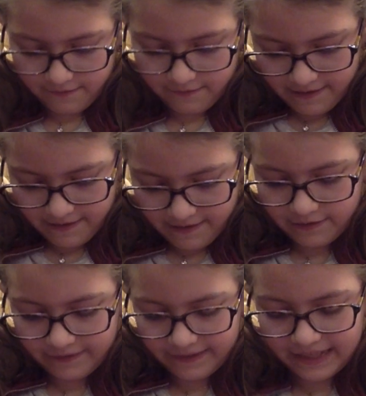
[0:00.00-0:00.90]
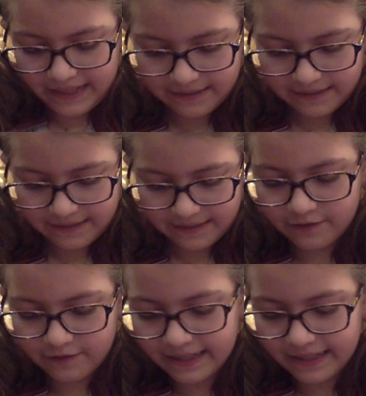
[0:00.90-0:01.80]
Wait, sorry guys, I'm
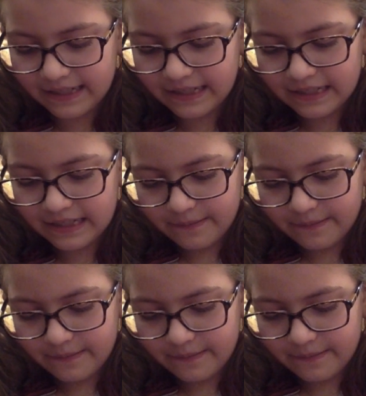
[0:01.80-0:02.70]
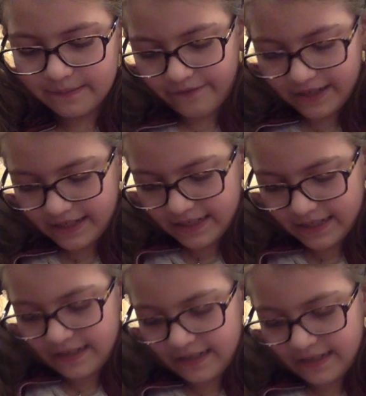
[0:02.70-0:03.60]
showing because I read the
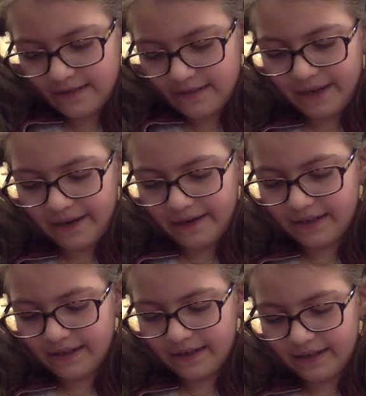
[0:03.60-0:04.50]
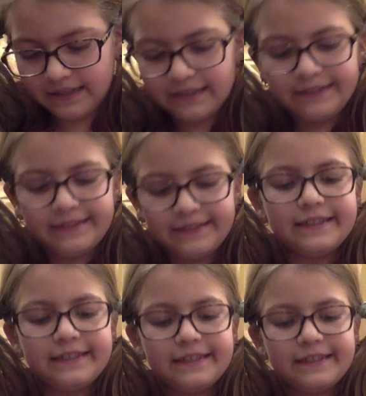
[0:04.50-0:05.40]
camera.
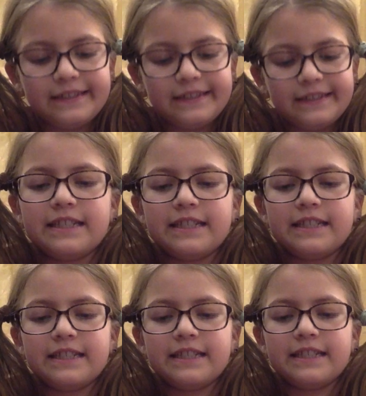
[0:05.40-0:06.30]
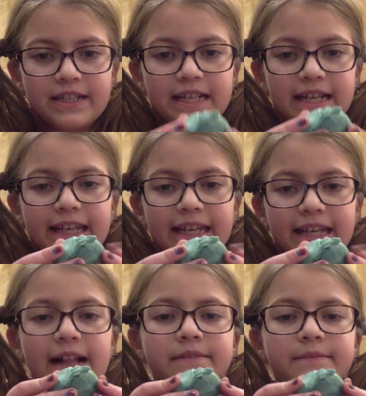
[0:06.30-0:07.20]
Is this. It's like it
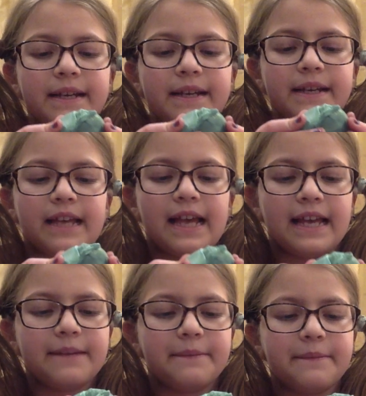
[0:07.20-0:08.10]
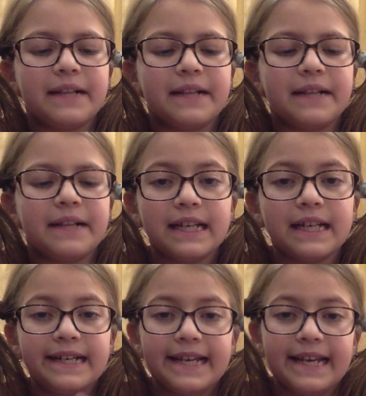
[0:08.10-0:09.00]
helps my
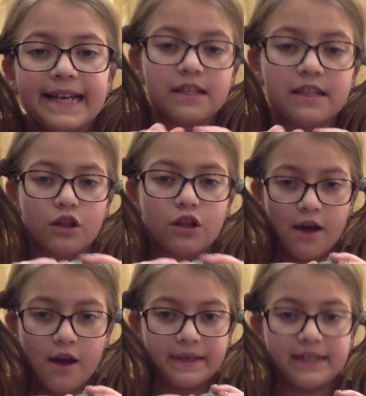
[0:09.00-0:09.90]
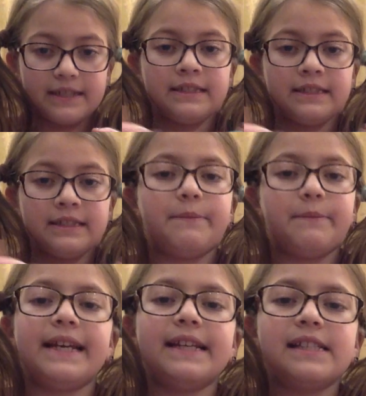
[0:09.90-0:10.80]
hands a lot because my
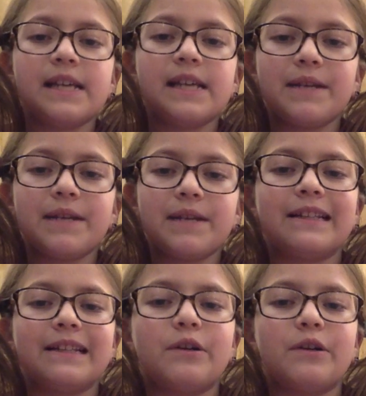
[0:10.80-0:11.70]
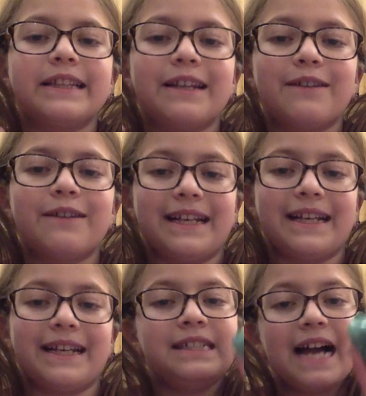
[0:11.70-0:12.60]
hands sometimes in the morning they're weak.
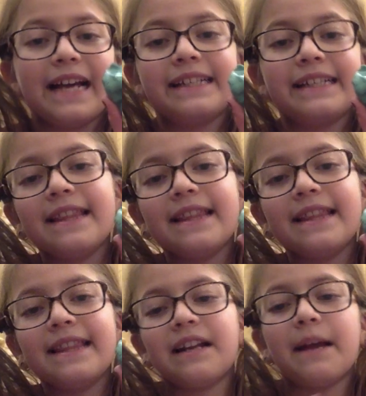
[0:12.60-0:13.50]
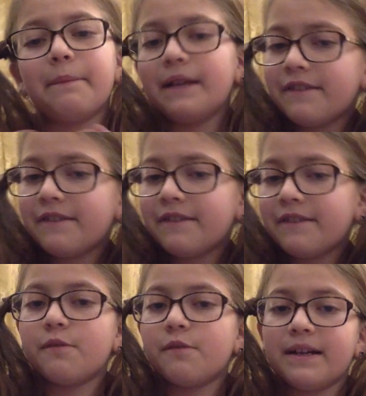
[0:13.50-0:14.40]
I get this out, I play with it
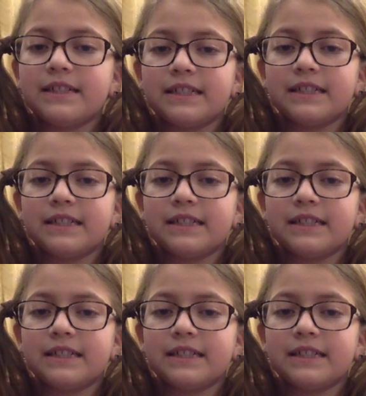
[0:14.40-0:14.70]
so much,